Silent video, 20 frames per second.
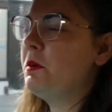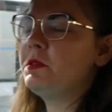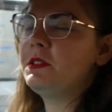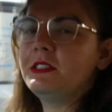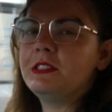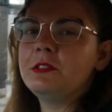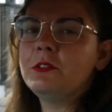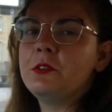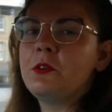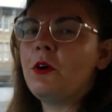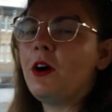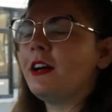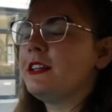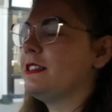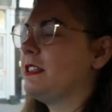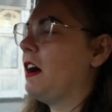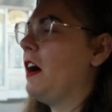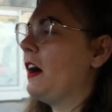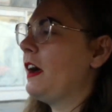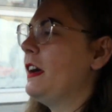still
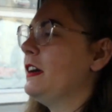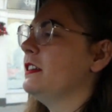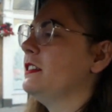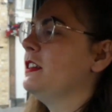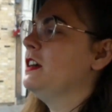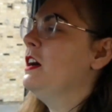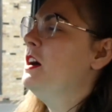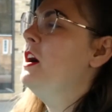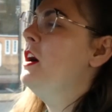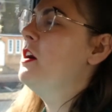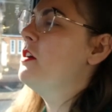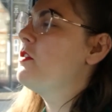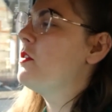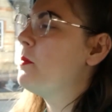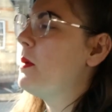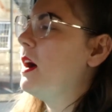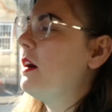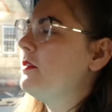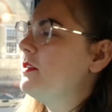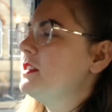quite tired
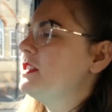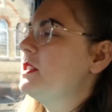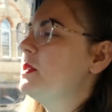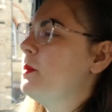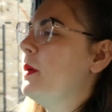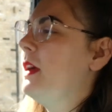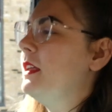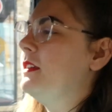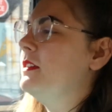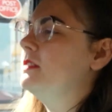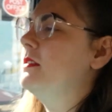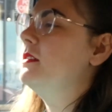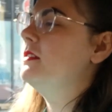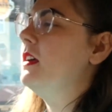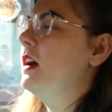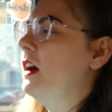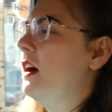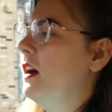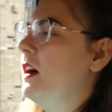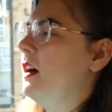from having spent
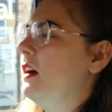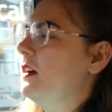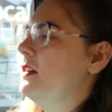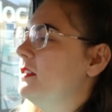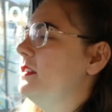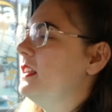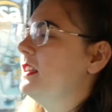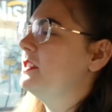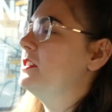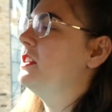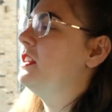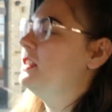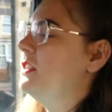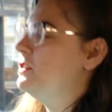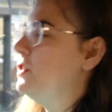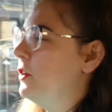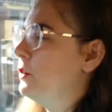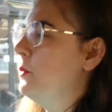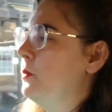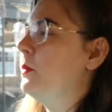
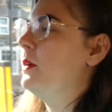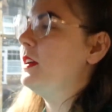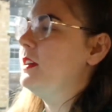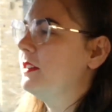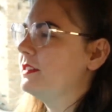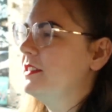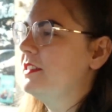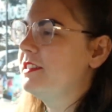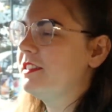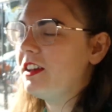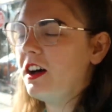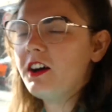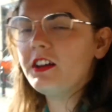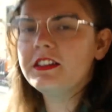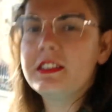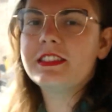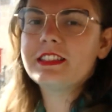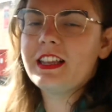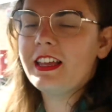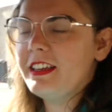essentially 2 weeks
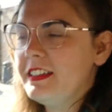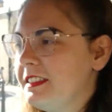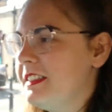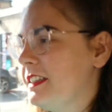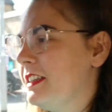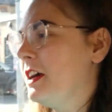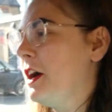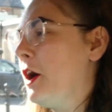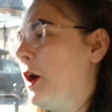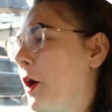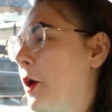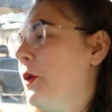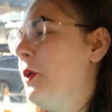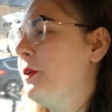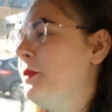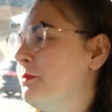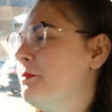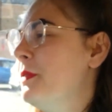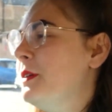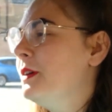isolating at
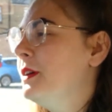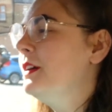home.